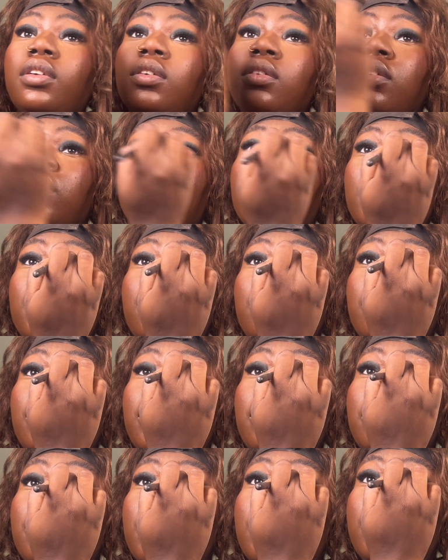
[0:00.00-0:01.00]
then I go in
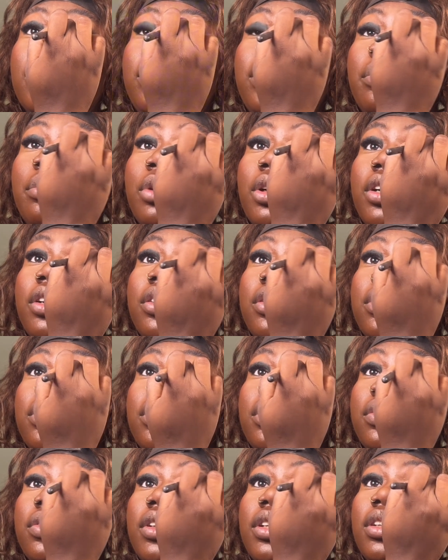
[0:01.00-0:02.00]
with a clean brush.
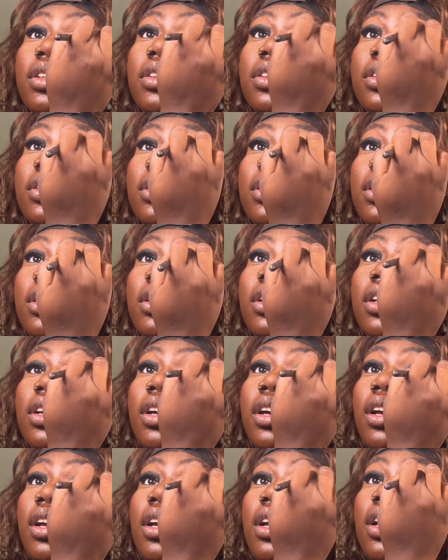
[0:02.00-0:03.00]
Hopefully this is clean.
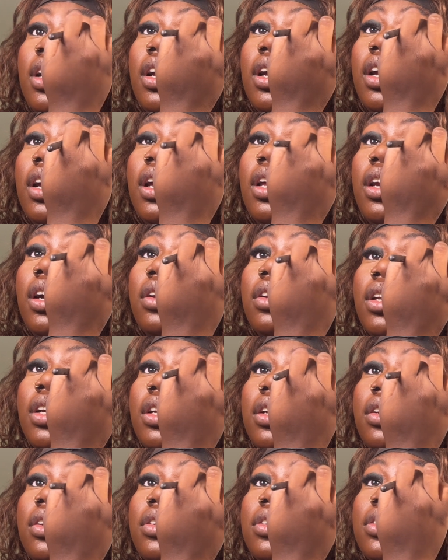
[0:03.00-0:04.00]
And I'll
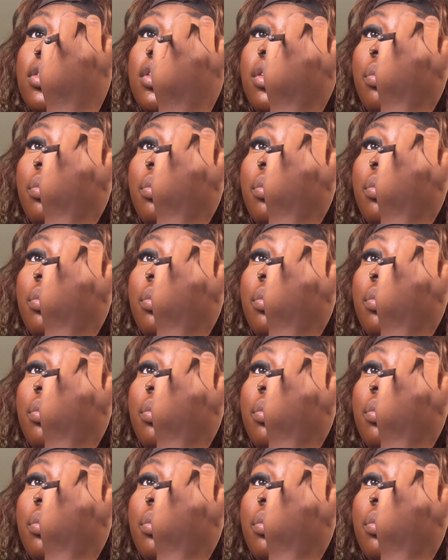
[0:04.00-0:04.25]
like just